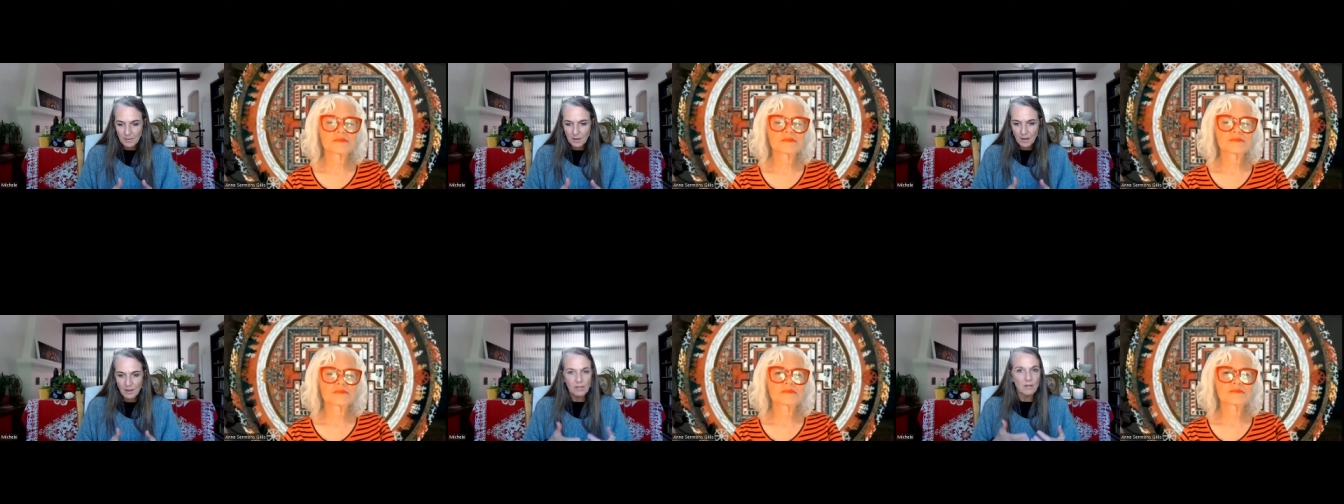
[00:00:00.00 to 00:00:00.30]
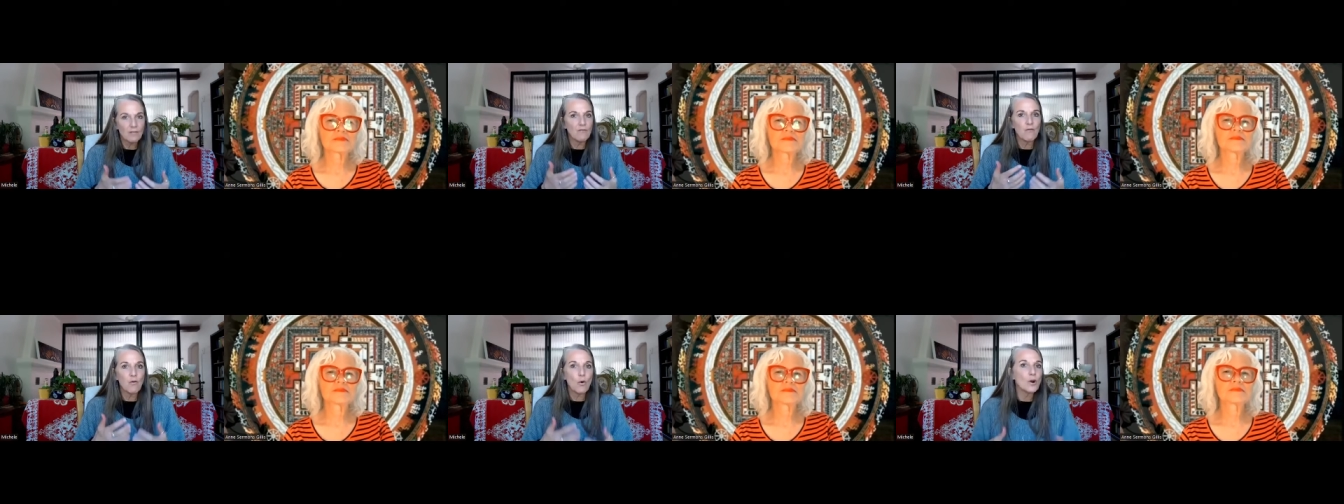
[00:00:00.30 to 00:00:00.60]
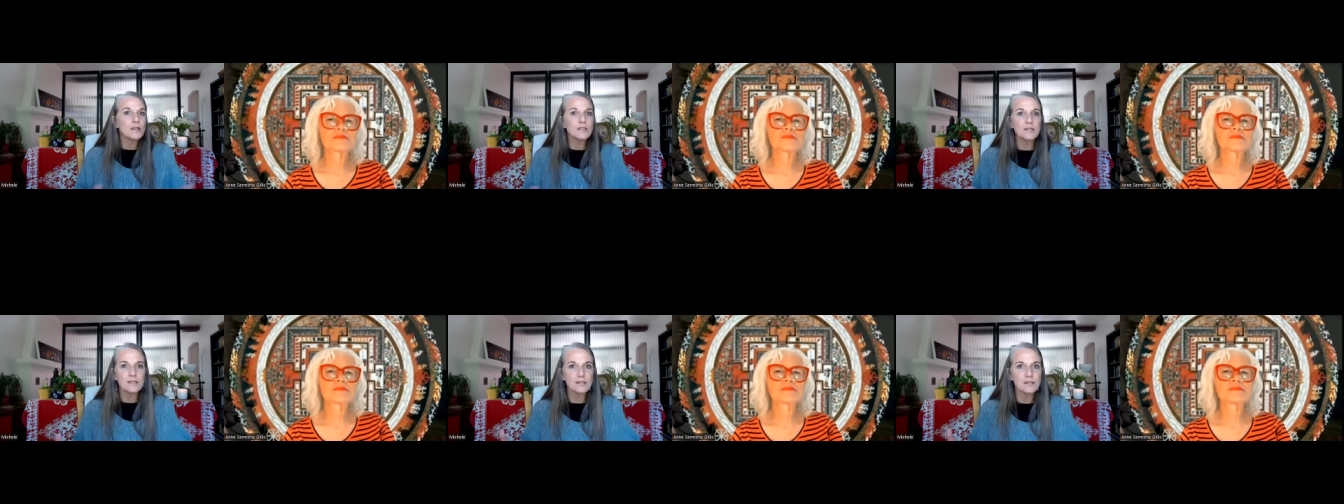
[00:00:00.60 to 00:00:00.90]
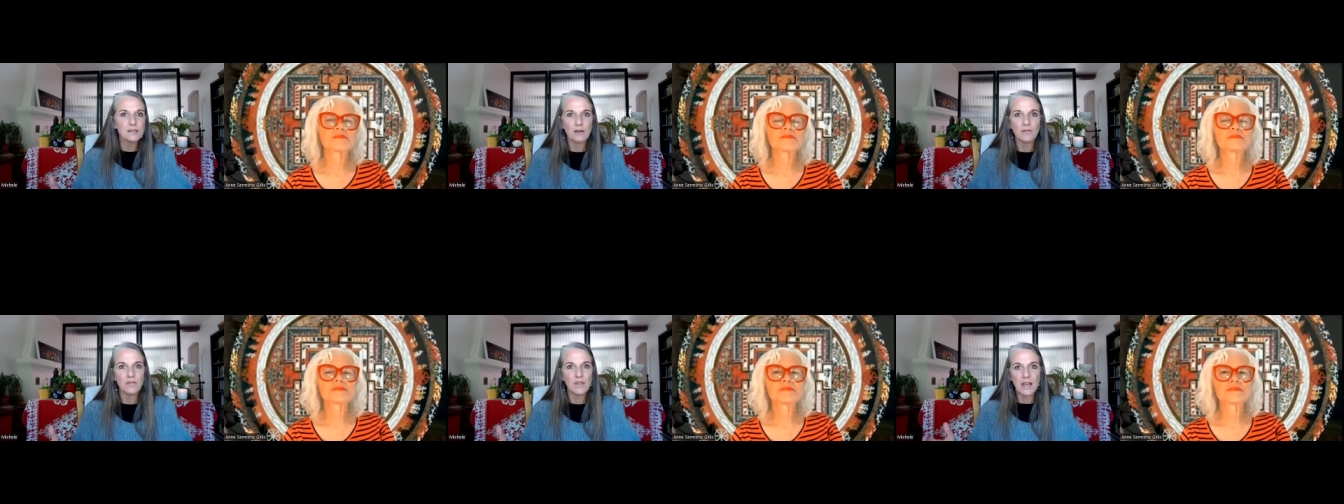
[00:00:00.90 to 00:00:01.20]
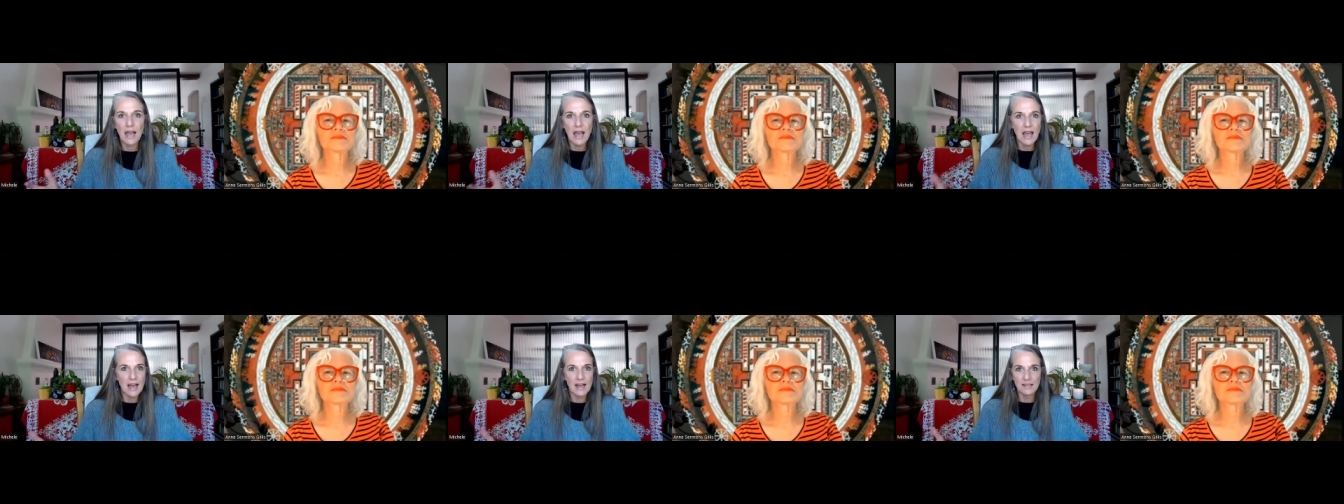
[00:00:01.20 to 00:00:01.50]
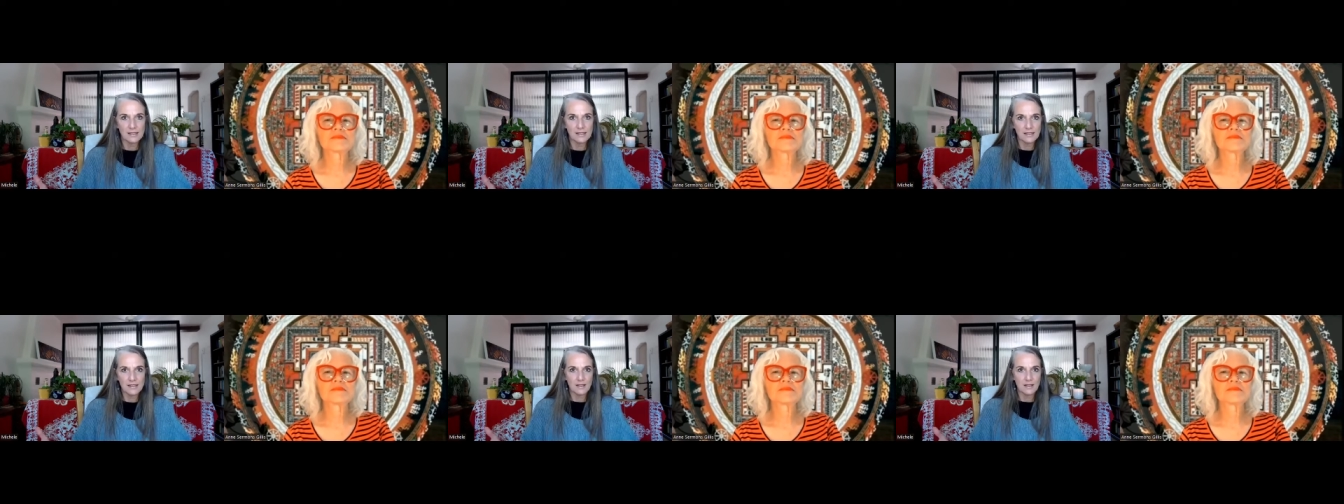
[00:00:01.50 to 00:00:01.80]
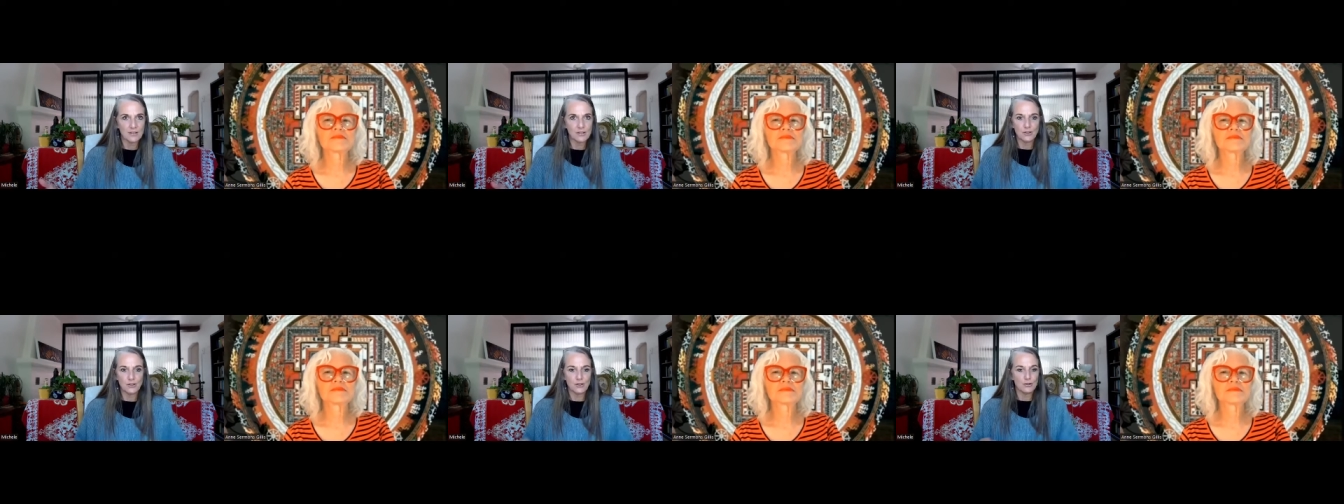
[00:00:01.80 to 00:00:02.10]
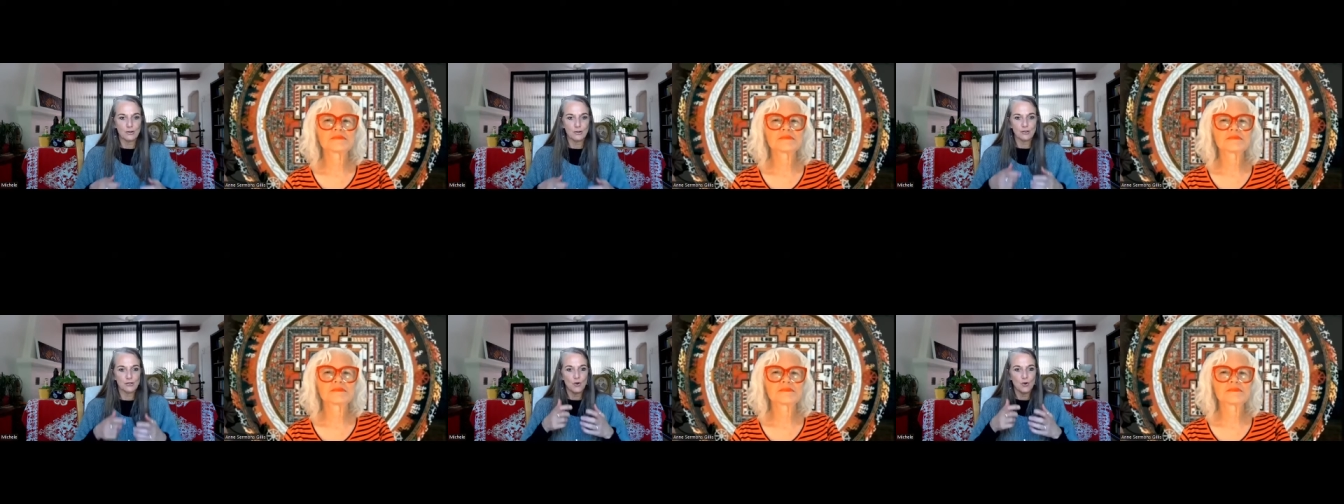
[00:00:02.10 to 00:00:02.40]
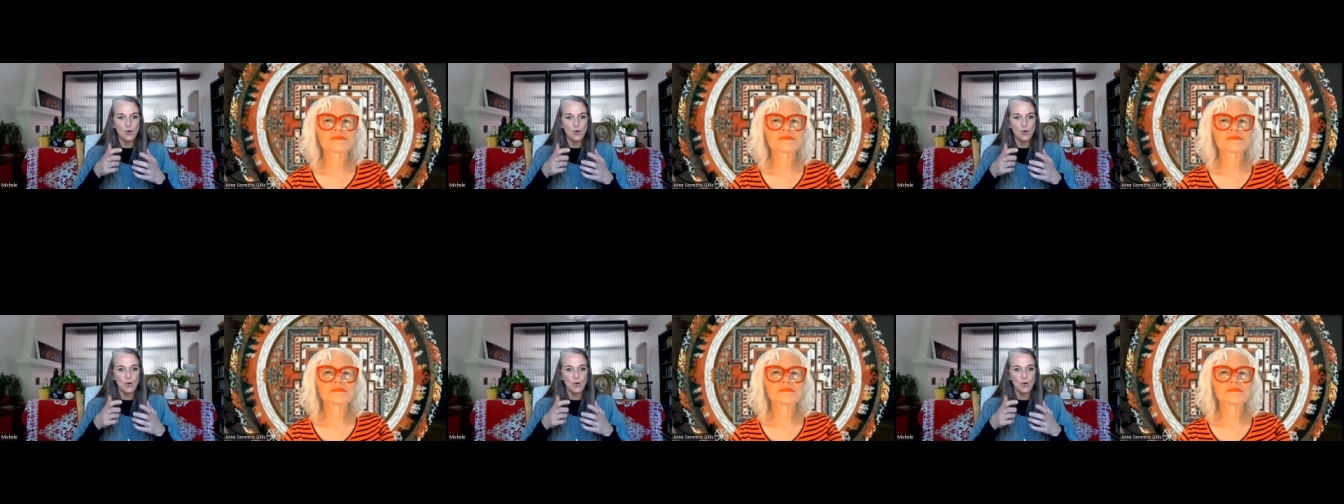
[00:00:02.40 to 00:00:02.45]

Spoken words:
voices of the ancestors,